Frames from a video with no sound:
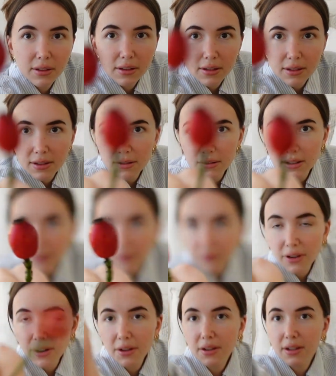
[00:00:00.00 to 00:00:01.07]
it's not going to
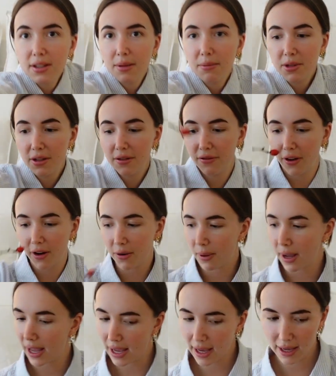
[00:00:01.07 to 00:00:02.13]
focus, I'm too far
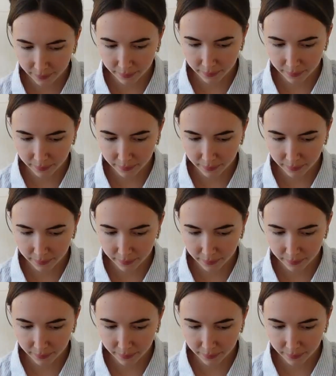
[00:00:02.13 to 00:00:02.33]
away.